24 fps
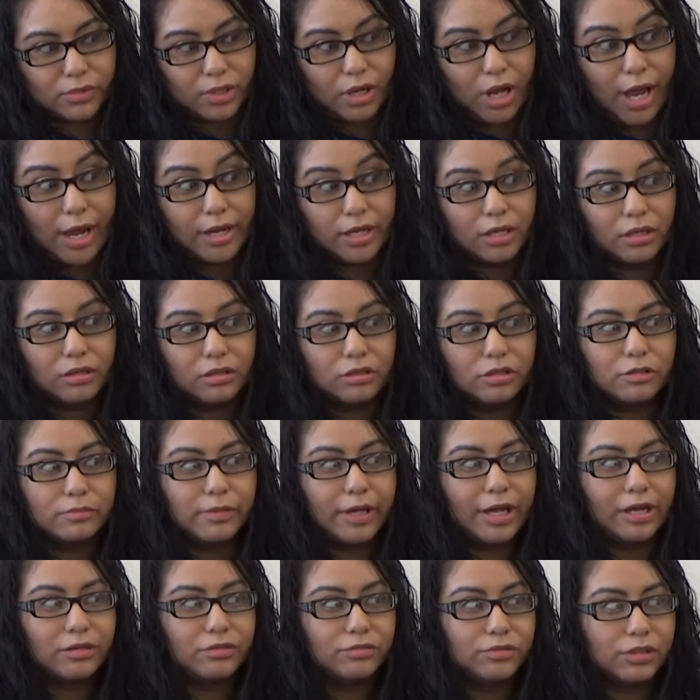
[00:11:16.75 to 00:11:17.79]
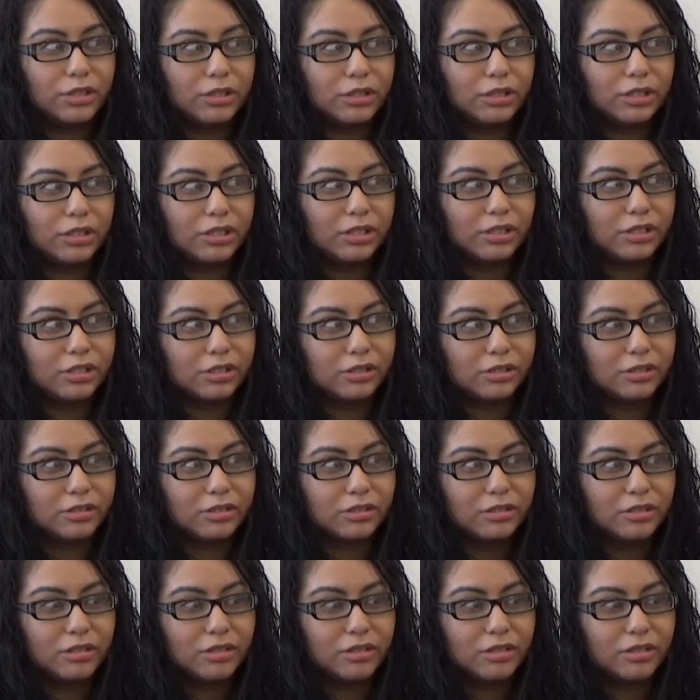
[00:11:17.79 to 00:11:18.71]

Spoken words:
I can go back with the